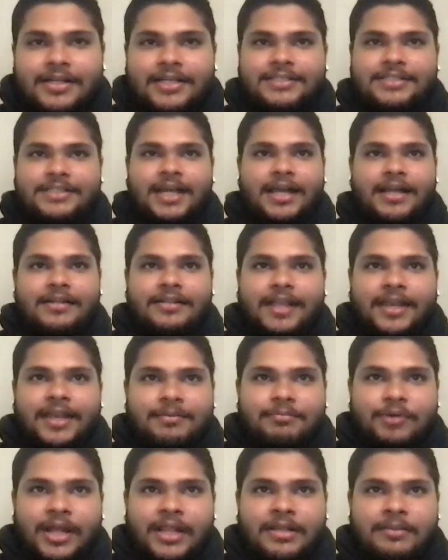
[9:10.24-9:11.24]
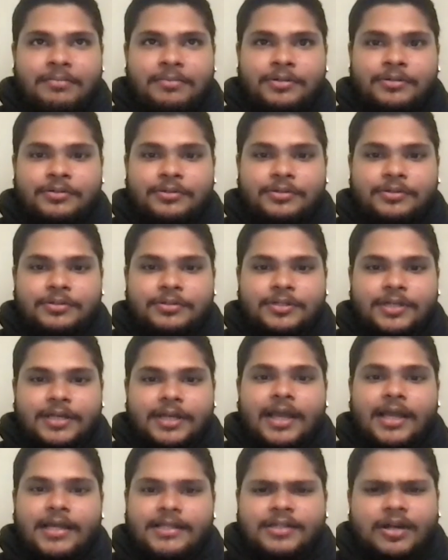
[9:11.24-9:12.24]
It's not like Bradley Beal
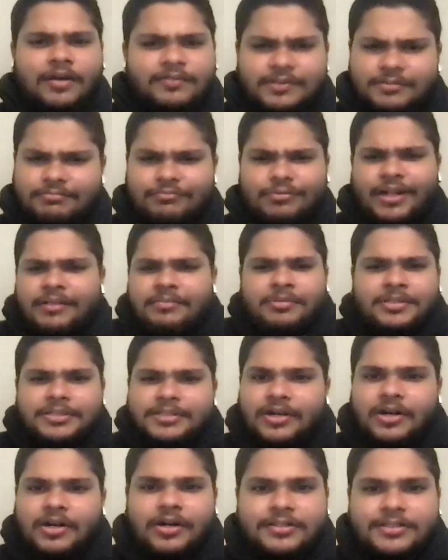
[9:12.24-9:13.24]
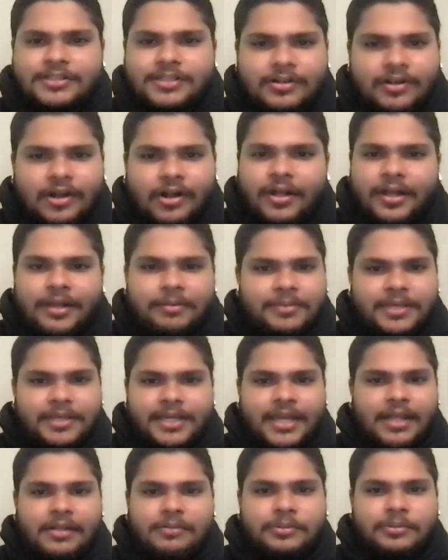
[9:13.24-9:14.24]
as obvi- Bradley Beal is an all-star, all NBA
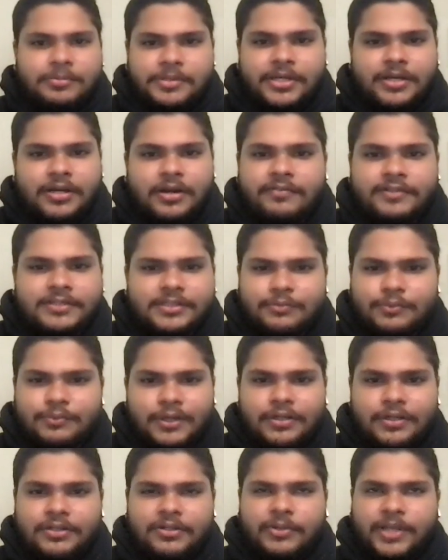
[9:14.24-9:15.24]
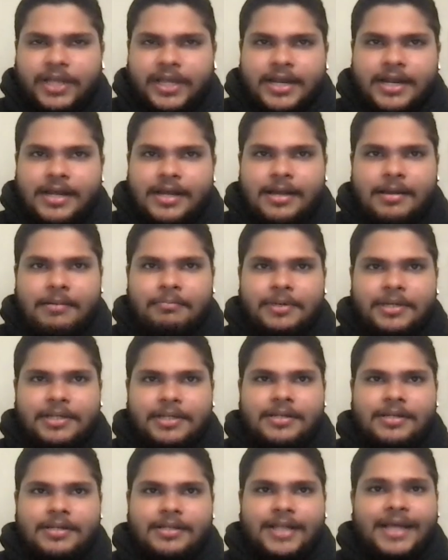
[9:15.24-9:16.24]
caliber player. Obviously, we all know that, but
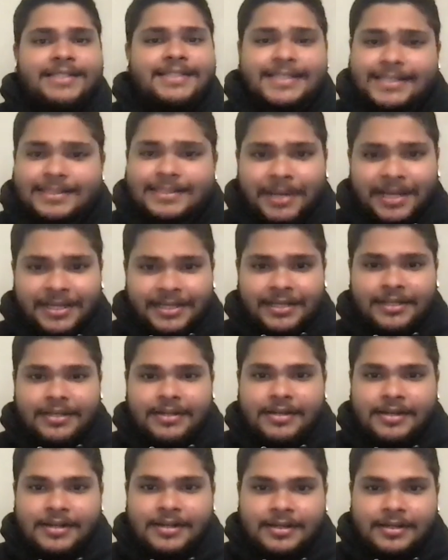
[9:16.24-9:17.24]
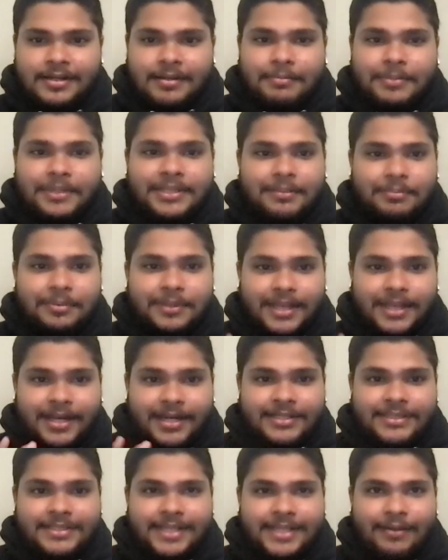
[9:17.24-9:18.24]
that's expected. But the
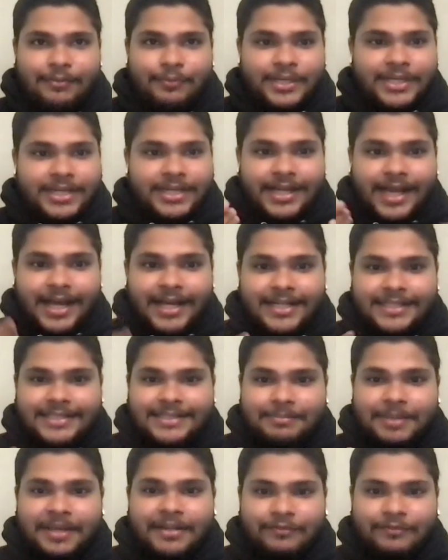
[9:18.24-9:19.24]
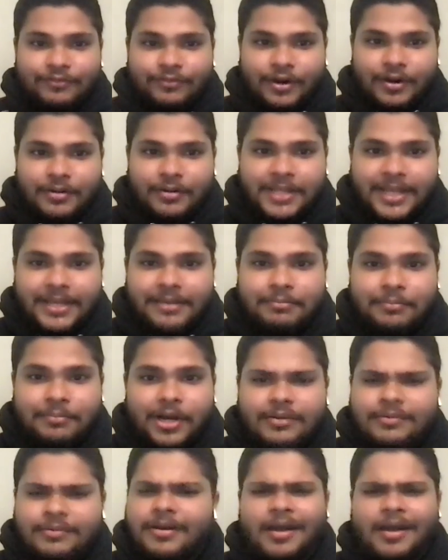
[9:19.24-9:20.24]
players that we did not expect from, like Mont,
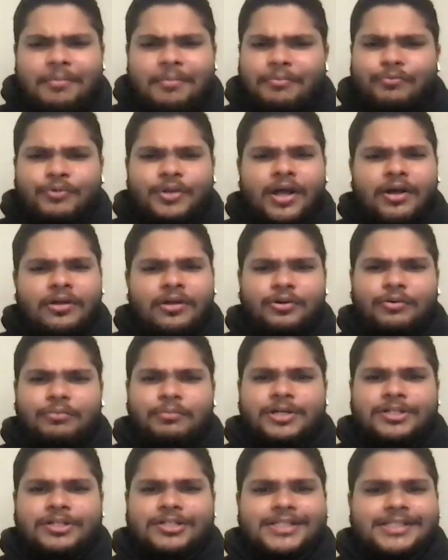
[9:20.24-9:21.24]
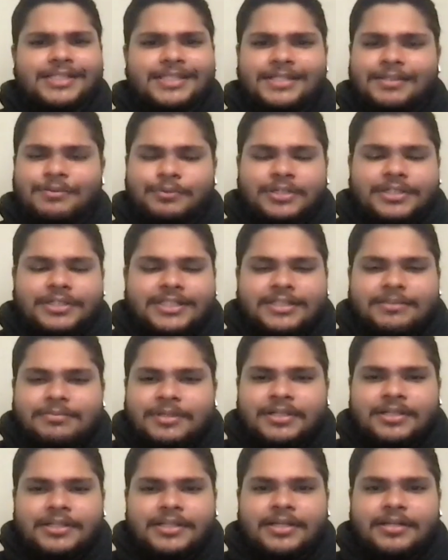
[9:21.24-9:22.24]
we all know Montrezl, he won six
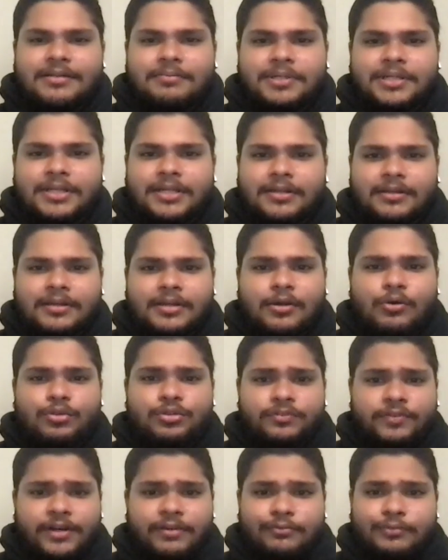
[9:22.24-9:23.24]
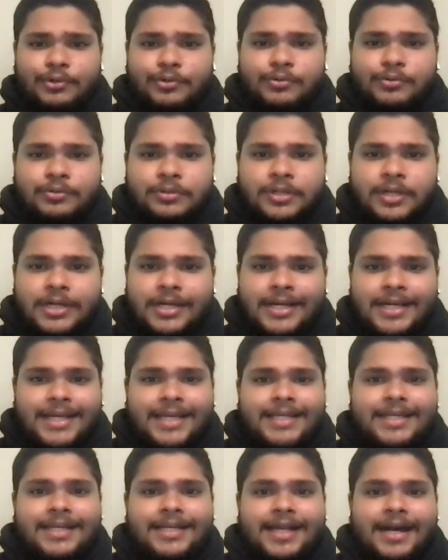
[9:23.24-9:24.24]
man of the year, but Coach Frank Vogel,
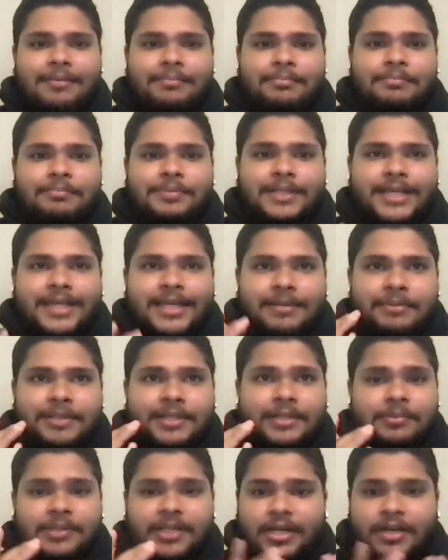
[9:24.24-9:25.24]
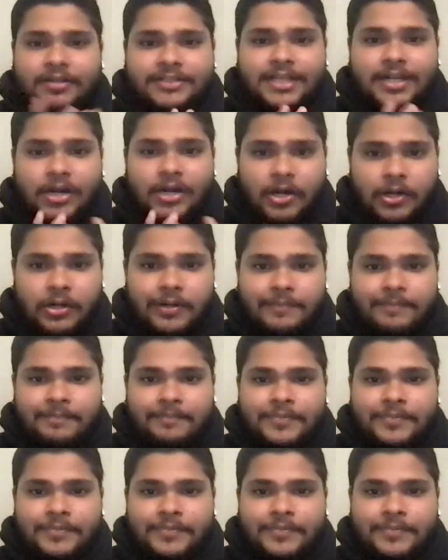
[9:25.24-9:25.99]
he did not play him in the playoffs at all.